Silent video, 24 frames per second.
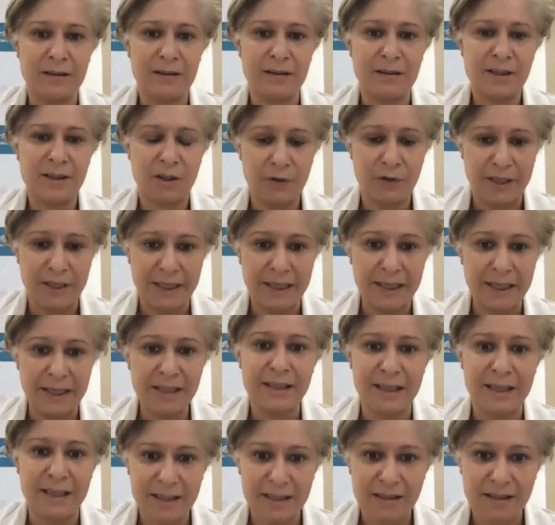screening
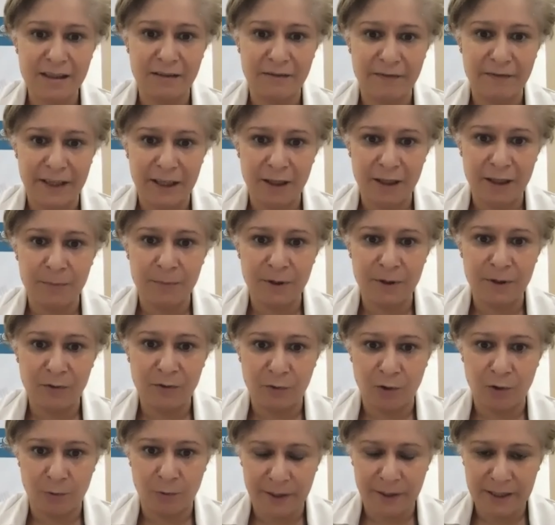tests available
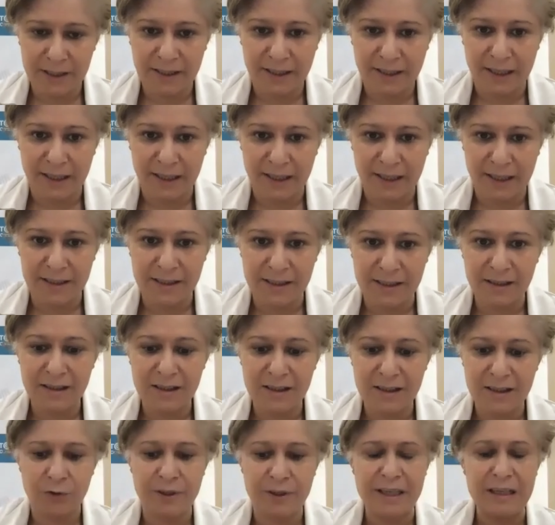for breast cancer.
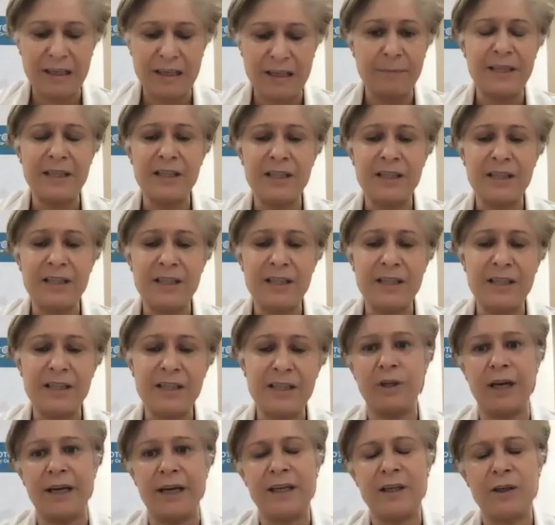Screening means when you
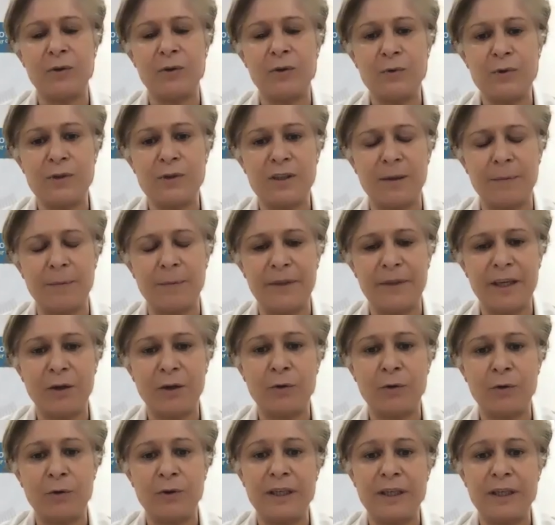diagnose something
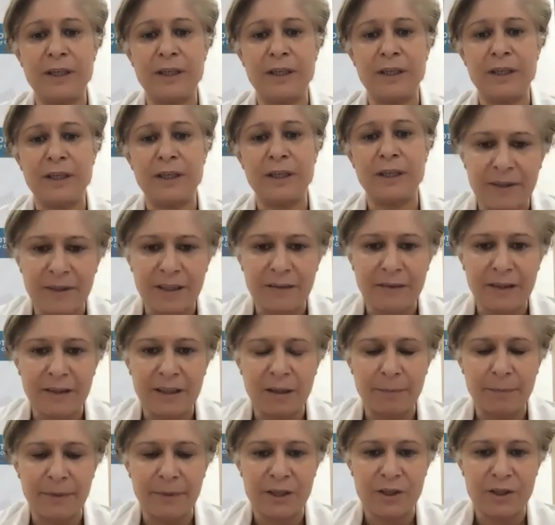or detect something, when
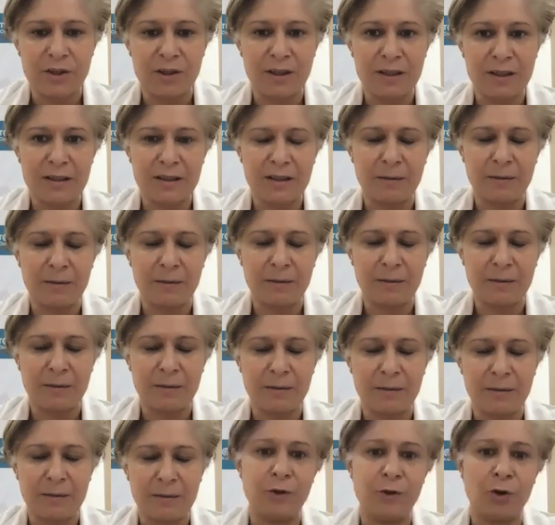the patient is
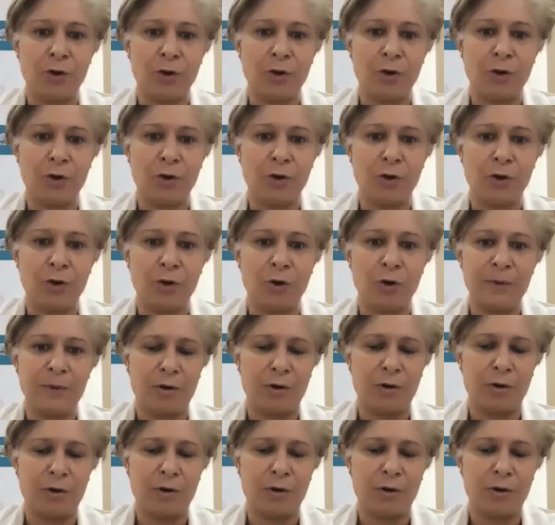completely normal,
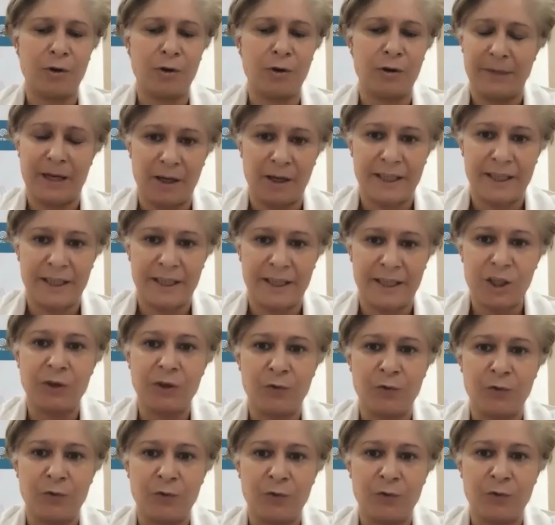or each
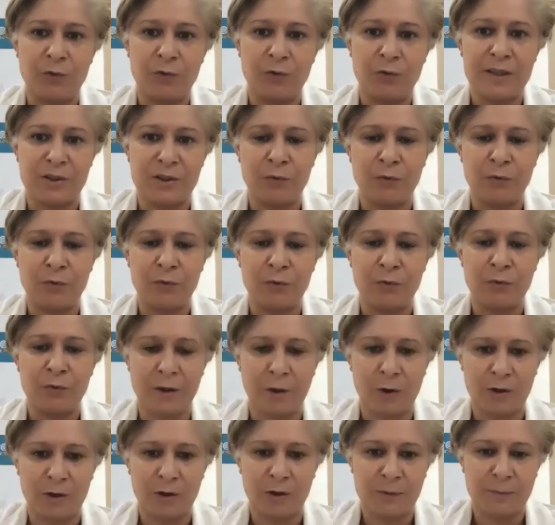one of us, you know,
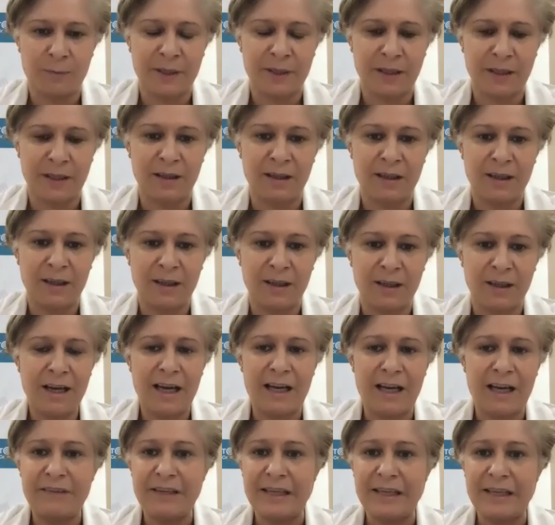we go to a
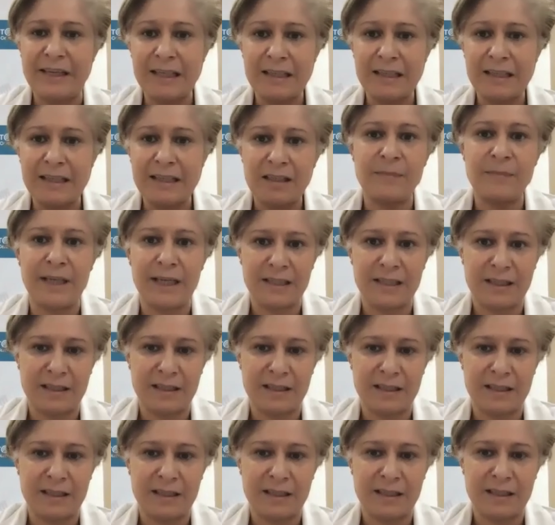hospital and we get
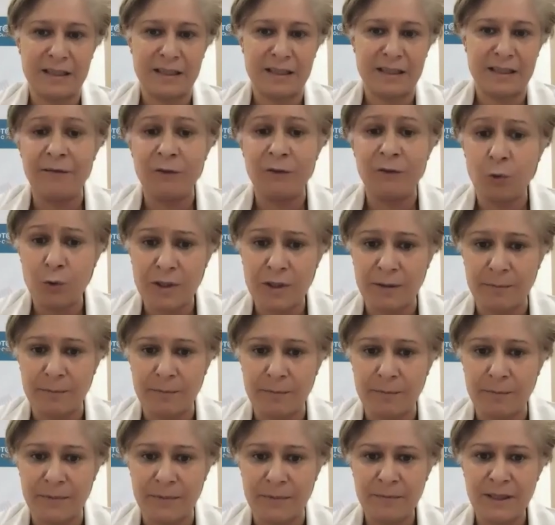some tests done. We have no
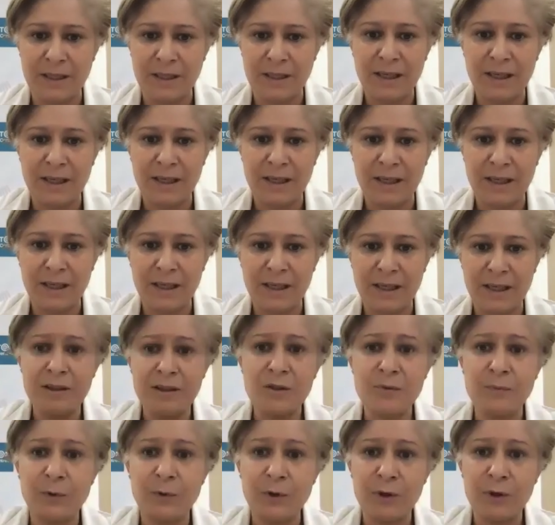symptoms. So
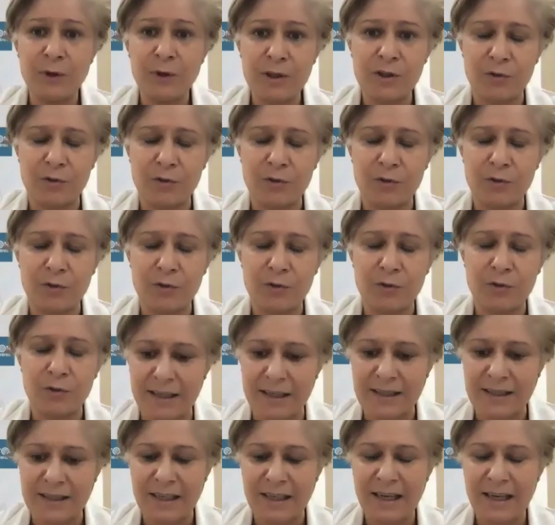that is what screening
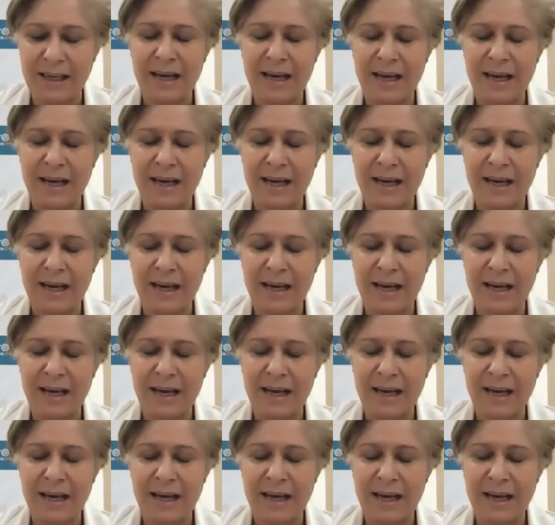is.